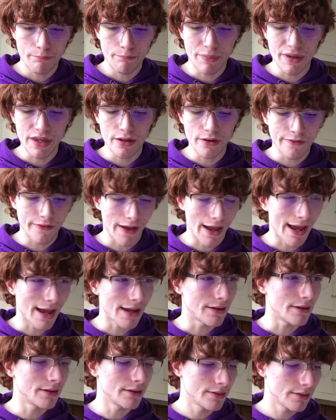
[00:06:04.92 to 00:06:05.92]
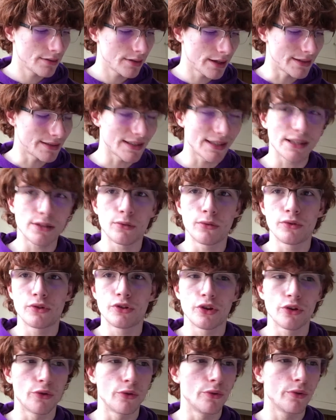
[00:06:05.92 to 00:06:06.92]
b of n is equal
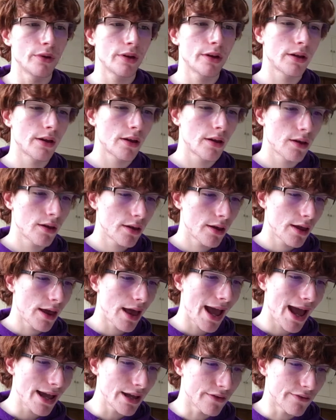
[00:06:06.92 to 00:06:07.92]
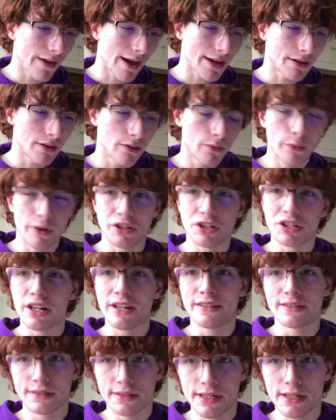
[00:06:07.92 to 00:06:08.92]
to a of n, which
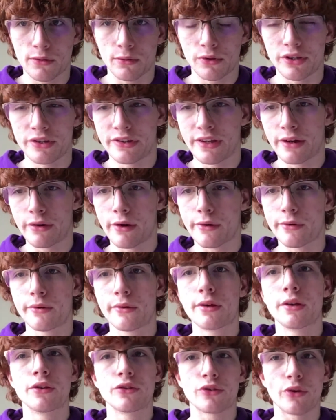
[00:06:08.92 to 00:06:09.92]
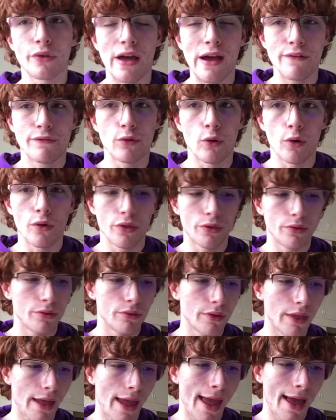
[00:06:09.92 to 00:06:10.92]
isn't equal to 0. So therefore,
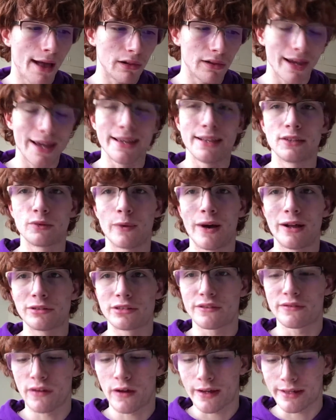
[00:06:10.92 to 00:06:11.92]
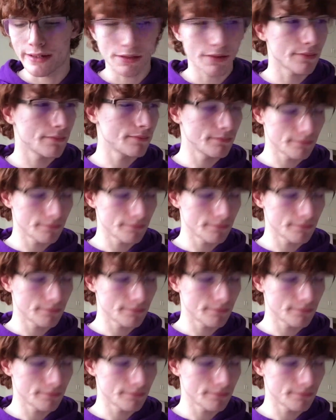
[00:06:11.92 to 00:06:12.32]
L is well defined.